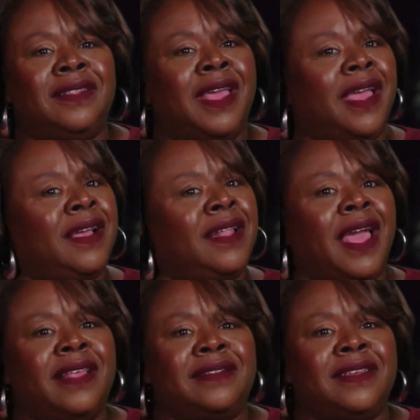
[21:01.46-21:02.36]
and social
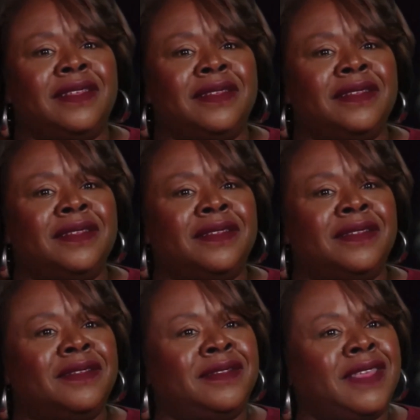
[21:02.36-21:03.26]
institutions
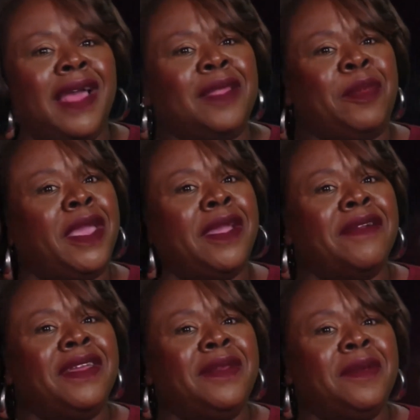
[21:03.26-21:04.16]
that play a vital role in